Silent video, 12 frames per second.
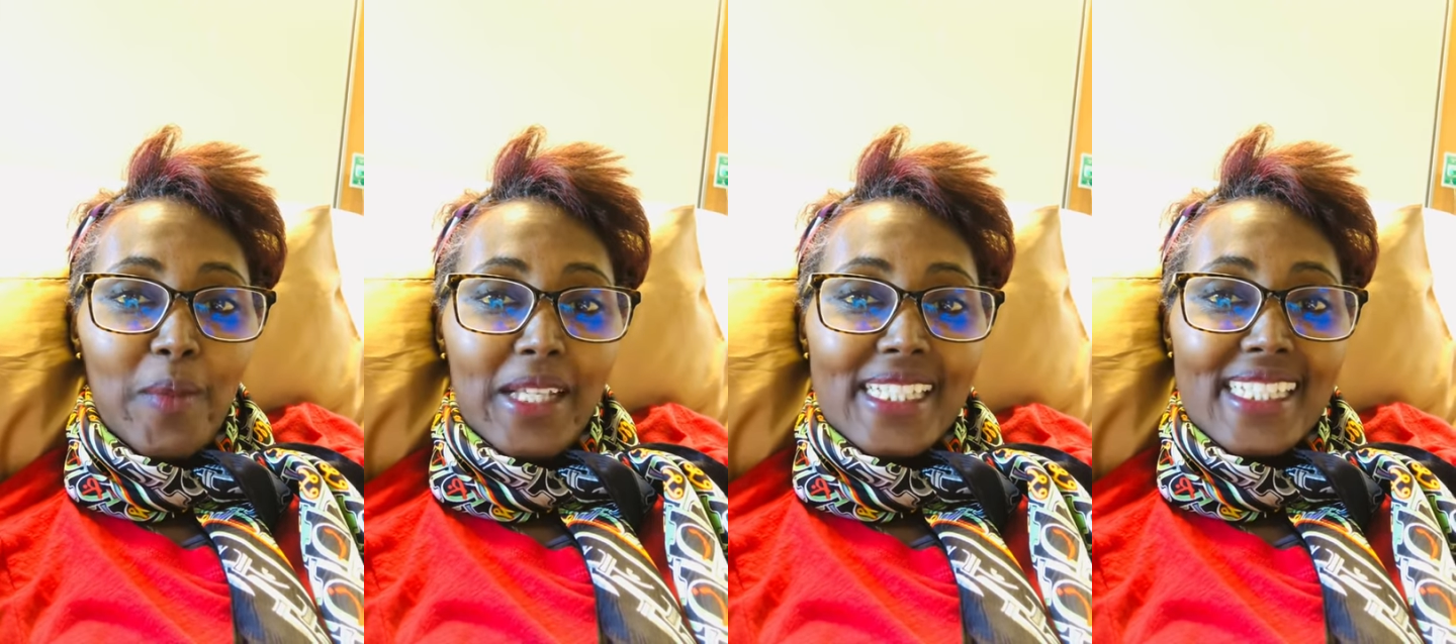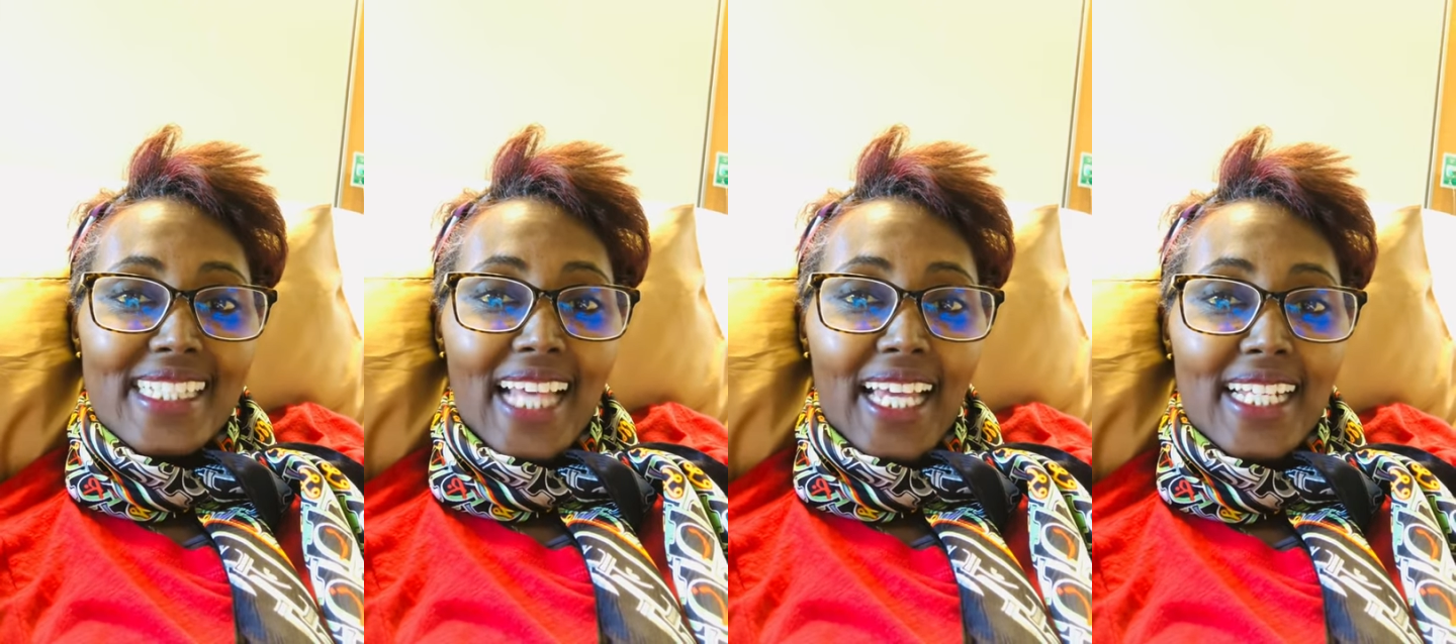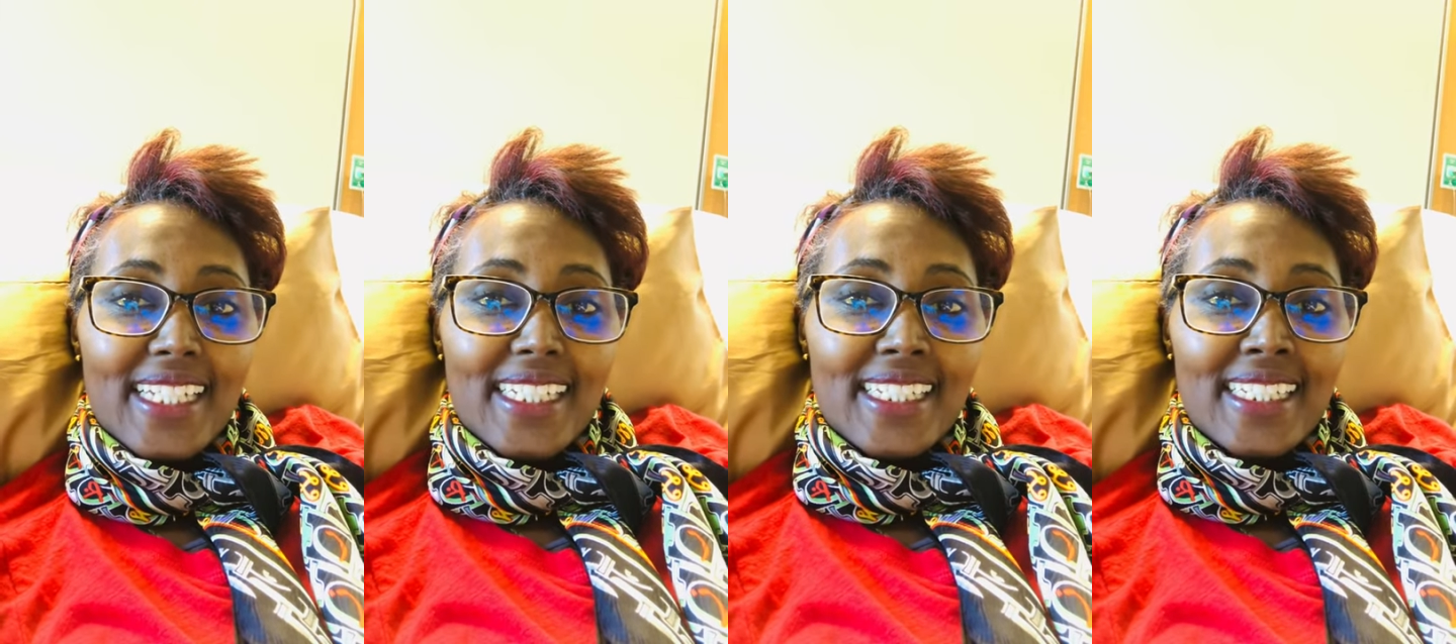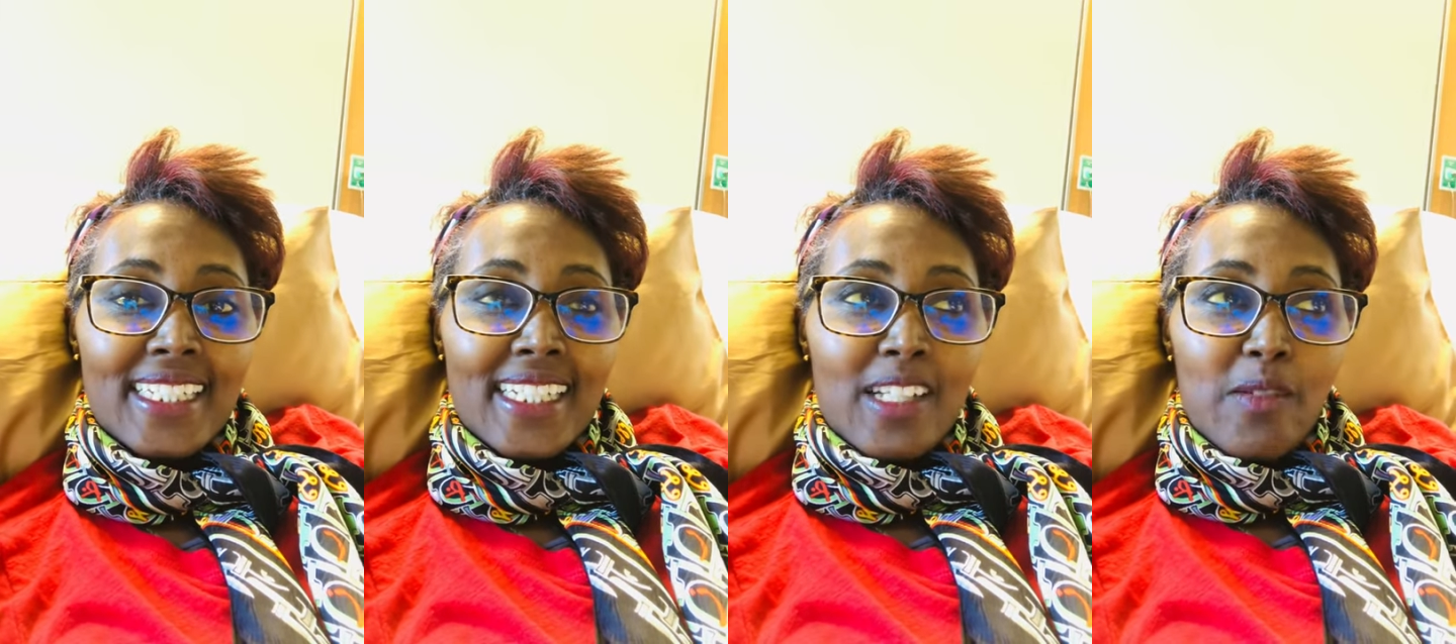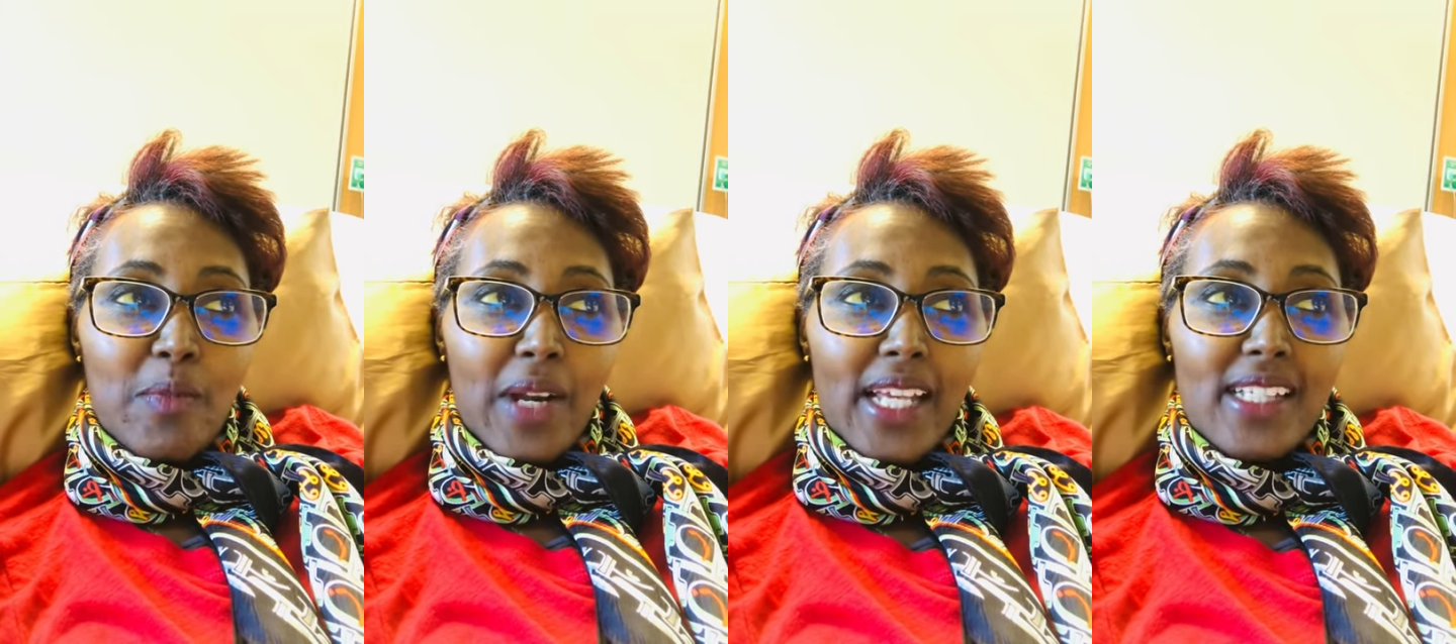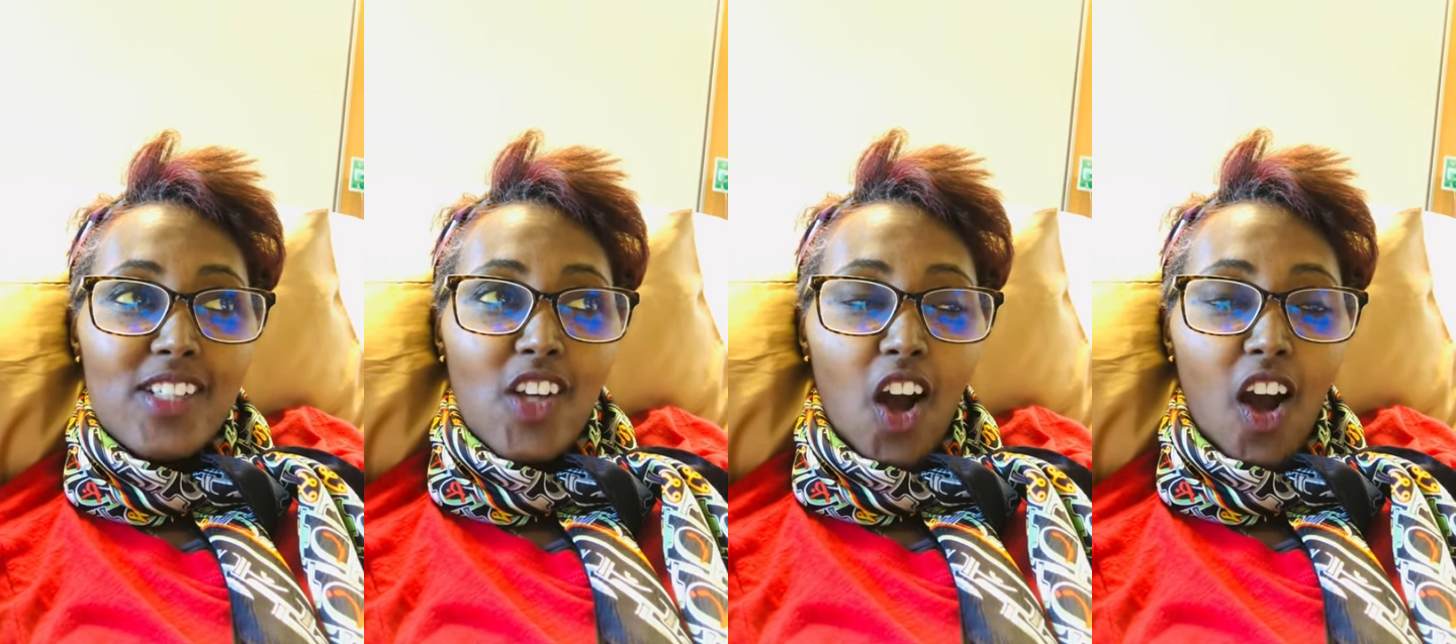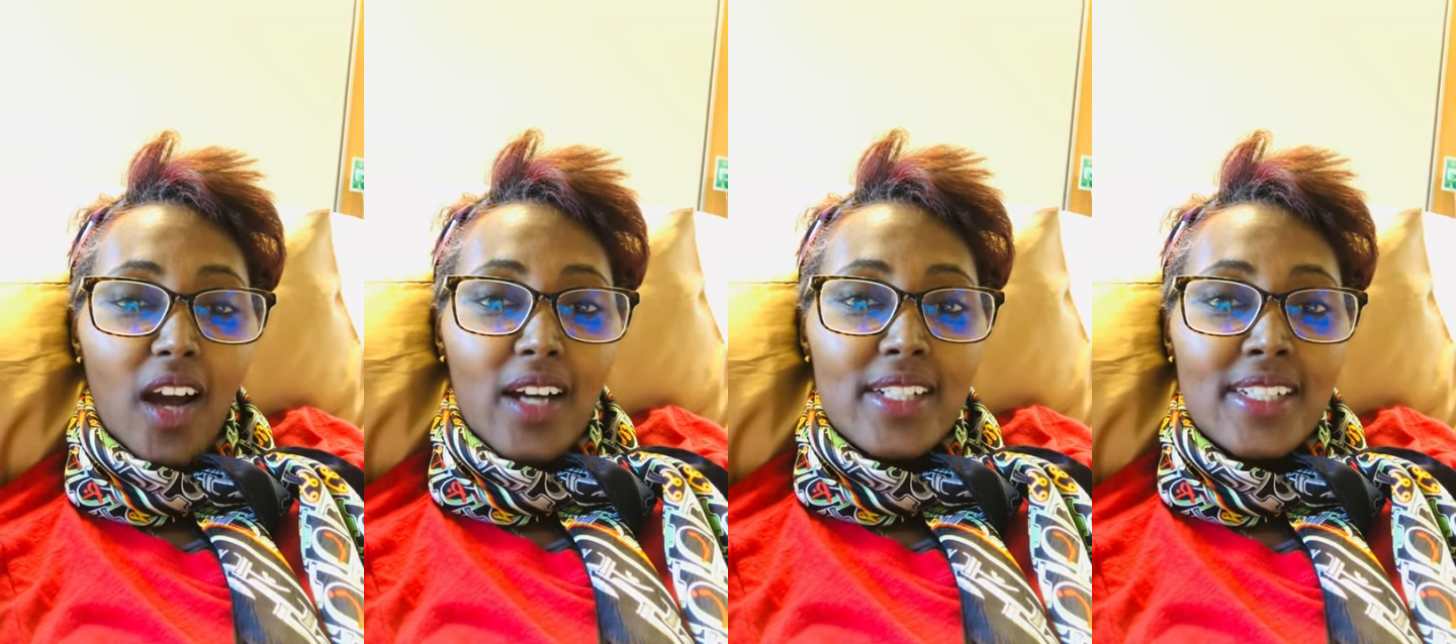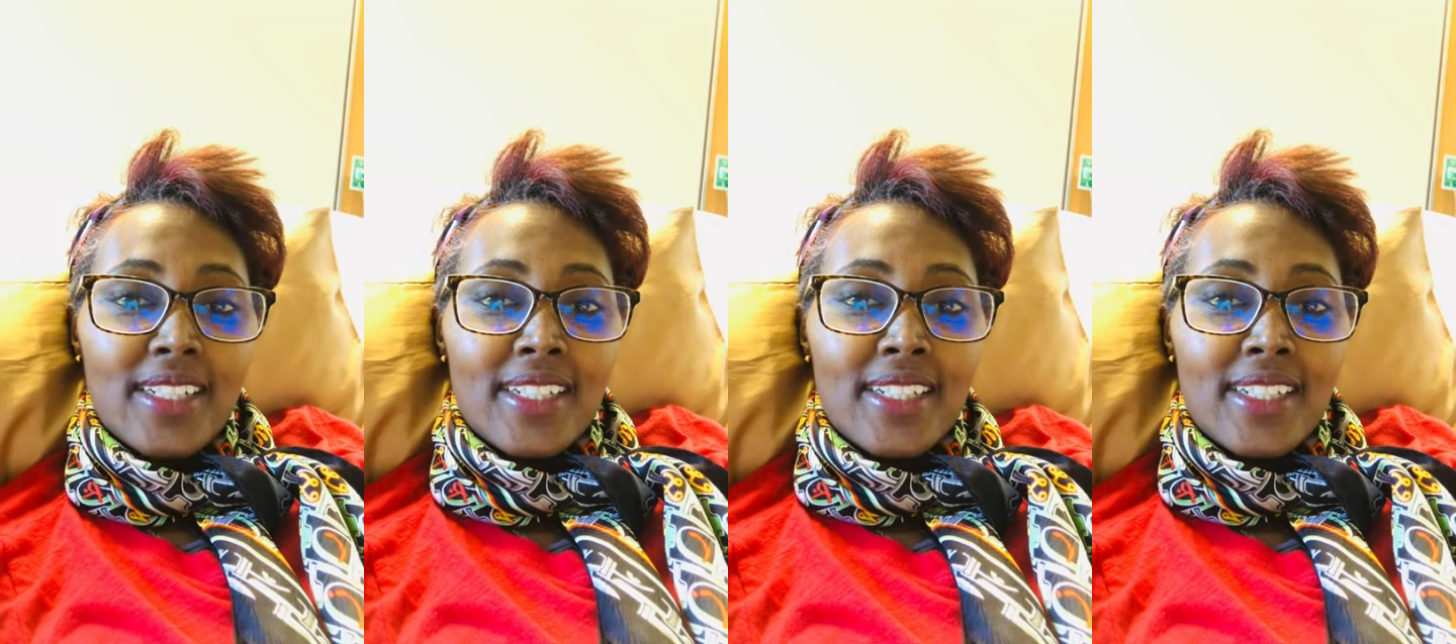excited. Praise God.